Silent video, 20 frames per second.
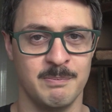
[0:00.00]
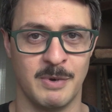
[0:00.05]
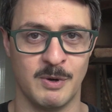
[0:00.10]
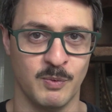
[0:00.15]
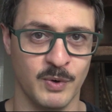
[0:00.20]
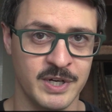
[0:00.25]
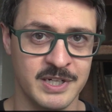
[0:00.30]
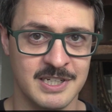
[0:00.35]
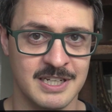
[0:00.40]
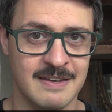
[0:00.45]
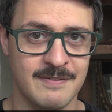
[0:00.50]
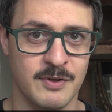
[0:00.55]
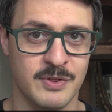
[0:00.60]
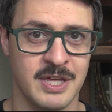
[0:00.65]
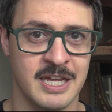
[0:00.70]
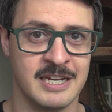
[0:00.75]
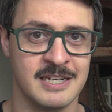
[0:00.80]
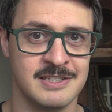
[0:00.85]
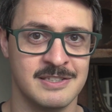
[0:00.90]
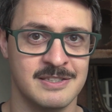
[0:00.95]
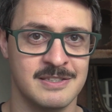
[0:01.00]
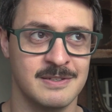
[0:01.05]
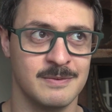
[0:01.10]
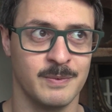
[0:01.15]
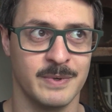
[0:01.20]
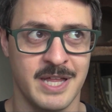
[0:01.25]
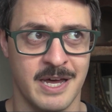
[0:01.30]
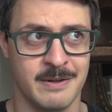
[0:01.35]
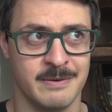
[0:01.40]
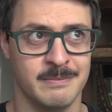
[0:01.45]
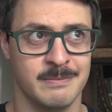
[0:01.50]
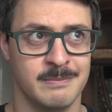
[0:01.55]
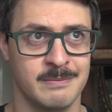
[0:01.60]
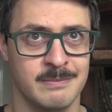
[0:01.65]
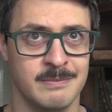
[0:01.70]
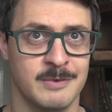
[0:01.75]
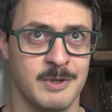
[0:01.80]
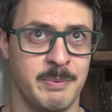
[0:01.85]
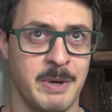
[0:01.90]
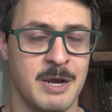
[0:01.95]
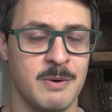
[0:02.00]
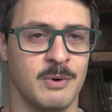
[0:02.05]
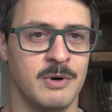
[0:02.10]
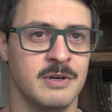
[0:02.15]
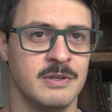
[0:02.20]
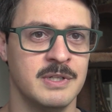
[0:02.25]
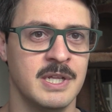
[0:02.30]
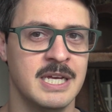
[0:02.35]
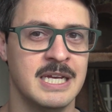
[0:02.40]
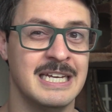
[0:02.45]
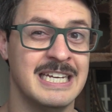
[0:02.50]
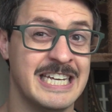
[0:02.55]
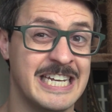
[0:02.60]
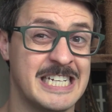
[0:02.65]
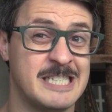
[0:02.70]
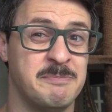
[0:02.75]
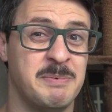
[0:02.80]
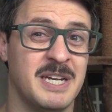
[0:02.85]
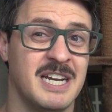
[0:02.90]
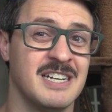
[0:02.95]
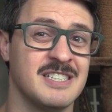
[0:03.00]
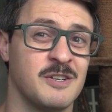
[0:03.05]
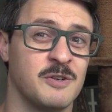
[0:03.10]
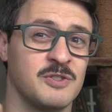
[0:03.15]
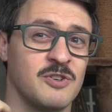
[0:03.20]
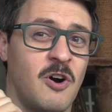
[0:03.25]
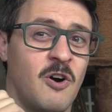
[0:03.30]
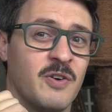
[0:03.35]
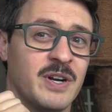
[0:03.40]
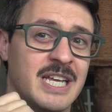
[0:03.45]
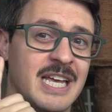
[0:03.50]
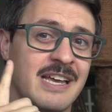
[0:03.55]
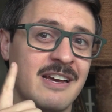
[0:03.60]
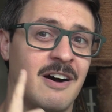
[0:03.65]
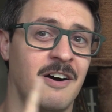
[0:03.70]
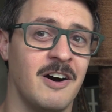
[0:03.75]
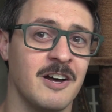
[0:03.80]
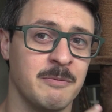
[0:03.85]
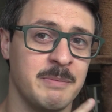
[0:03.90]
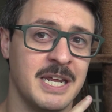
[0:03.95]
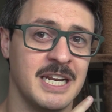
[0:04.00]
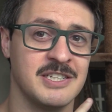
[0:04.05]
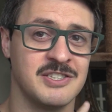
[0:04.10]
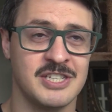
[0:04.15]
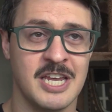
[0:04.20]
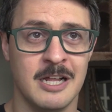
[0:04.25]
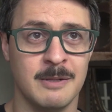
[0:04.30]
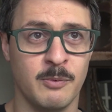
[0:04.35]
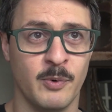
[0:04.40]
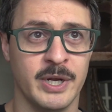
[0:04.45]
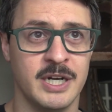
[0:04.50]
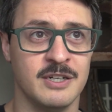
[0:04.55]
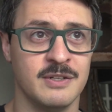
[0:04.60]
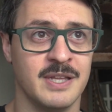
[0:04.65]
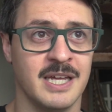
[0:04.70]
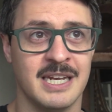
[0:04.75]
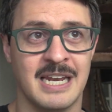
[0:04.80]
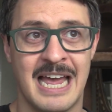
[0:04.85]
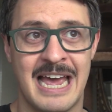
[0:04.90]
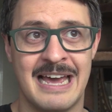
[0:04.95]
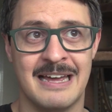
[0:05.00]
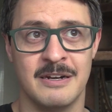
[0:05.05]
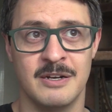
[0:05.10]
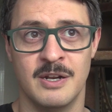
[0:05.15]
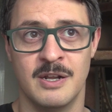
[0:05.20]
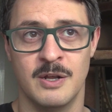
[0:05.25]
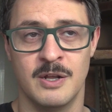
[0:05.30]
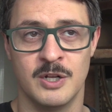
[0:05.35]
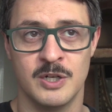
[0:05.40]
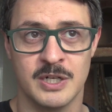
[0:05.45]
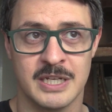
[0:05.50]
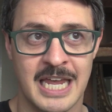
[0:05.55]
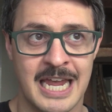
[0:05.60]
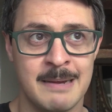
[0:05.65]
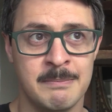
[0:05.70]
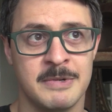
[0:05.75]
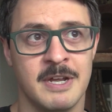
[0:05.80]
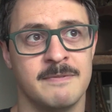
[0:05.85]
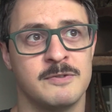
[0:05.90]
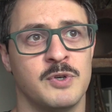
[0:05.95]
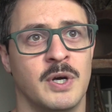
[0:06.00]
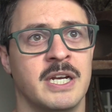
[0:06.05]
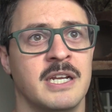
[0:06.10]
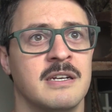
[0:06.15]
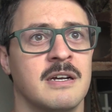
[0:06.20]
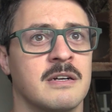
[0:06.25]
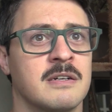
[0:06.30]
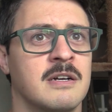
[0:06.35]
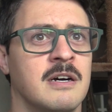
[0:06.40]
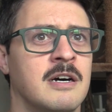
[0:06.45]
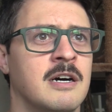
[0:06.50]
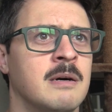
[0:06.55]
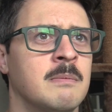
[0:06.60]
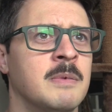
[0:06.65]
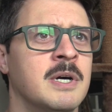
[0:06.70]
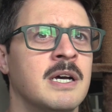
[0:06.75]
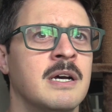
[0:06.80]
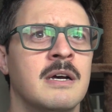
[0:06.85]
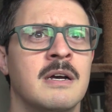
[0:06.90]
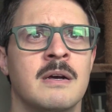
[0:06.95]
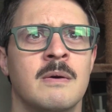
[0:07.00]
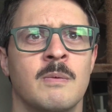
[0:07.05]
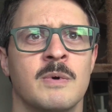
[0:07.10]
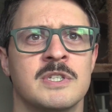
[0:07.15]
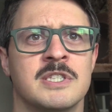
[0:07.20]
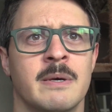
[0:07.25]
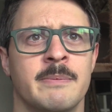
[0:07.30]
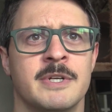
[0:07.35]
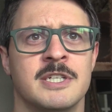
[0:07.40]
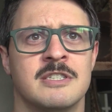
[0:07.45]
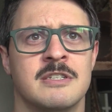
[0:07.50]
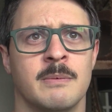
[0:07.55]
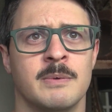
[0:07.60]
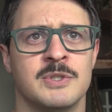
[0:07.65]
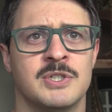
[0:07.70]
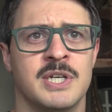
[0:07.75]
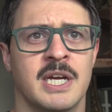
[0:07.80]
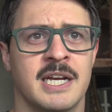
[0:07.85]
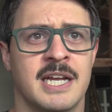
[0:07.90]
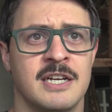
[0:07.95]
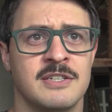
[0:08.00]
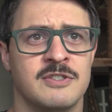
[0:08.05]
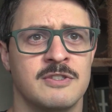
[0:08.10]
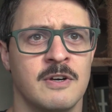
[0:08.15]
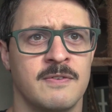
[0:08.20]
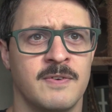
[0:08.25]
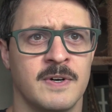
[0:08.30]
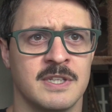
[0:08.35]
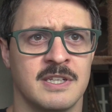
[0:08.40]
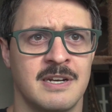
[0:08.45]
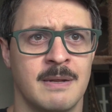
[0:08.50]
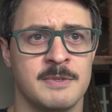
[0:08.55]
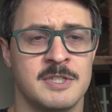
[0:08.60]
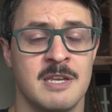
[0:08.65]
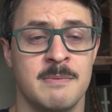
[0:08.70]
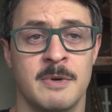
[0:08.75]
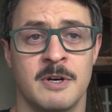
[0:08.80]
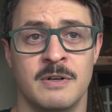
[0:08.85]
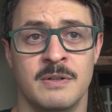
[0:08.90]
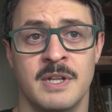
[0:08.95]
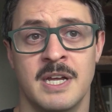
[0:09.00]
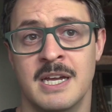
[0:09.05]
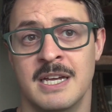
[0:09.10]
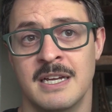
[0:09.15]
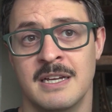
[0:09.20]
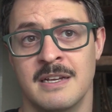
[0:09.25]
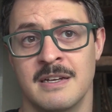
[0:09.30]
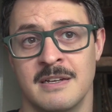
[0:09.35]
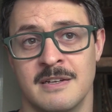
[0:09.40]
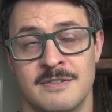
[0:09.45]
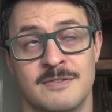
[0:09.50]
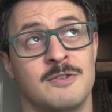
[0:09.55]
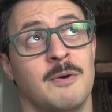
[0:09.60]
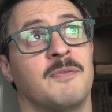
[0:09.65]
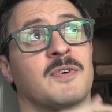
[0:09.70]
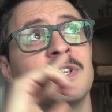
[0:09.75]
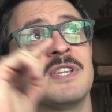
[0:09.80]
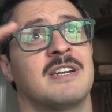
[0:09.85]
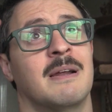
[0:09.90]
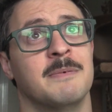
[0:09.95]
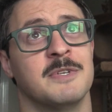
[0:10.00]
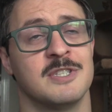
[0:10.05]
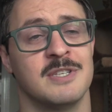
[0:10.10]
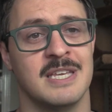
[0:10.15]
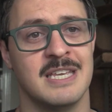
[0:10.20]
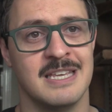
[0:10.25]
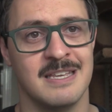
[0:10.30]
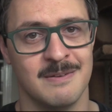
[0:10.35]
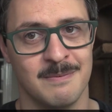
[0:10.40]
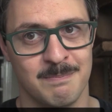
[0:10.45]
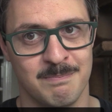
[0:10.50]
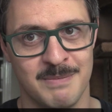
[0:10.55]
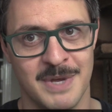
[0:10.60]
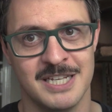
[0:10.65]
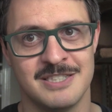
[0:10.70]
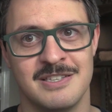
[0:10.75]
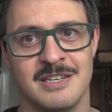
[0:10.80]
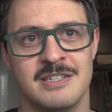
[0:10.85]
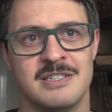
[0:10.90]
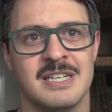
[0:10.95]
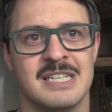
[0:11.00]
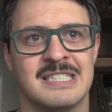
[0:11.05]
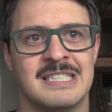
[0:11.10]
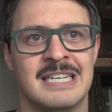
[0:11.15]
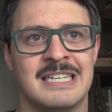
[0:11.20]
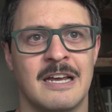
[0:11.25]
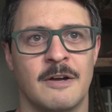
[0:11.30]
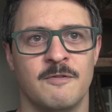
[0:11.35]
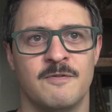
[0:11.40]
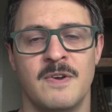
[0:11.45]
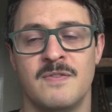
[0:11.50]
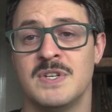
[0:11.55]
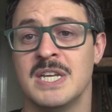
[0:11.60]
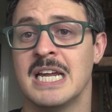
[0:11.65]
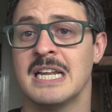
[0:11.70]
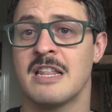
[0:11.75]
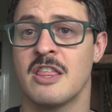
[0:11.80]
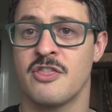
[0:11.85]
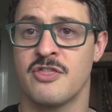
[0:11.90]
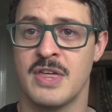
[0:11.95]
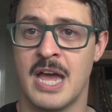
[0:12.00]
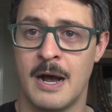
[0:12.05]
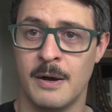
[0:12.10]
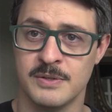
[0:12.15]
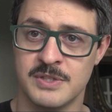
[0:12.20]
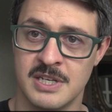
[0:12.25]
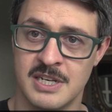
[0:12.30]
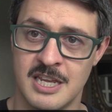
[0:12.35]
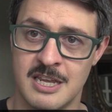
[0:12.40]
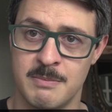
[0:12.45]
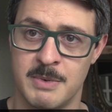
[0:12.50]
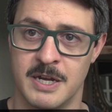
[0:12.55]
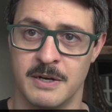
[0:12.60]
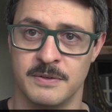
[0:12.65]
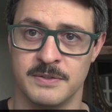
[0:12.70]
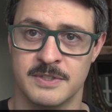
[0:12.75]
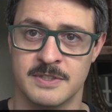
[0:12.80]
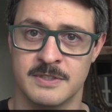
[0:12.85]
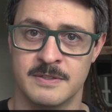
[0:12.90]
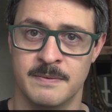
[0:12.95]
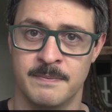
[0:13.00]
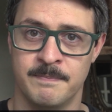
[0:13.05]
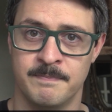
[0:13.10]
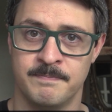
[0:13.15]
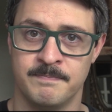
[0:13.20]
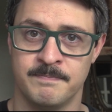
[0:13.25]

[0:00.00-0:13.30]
be willing to give you things without the paywall, it's because there's already a automated scalable way to do that at gamedevtraining.com, which, let me just double check, has so far at the time of this message sent out 58,000 emails